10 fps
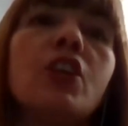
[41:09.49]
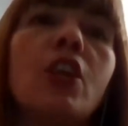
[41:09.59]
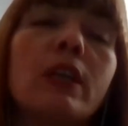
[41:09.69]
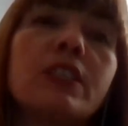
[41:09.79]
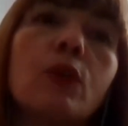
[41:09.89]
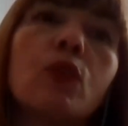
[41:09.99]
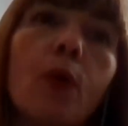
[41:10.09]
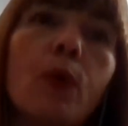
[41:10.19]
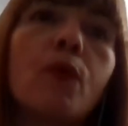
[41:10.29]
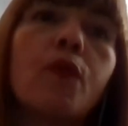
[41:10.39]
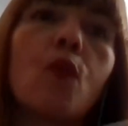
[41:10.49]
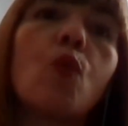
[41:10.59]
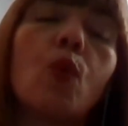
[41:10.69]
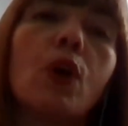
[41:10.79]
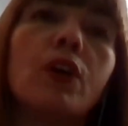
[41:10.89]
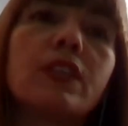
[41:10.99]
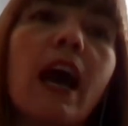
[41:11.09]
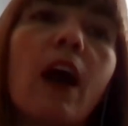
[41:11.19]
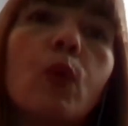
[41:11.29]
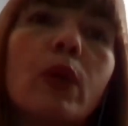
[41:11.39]
And so going forward,
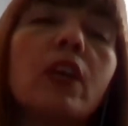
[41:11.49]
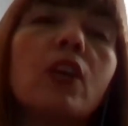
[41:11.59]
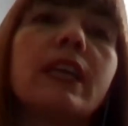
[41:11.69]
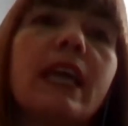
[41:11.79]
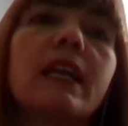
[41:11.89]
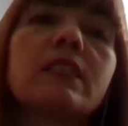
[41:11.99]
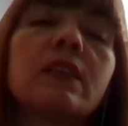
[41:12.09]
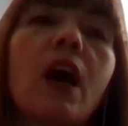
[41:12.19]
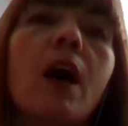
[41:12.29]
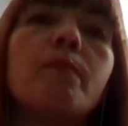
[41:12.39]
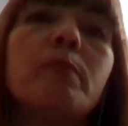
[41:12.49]
how are we going to get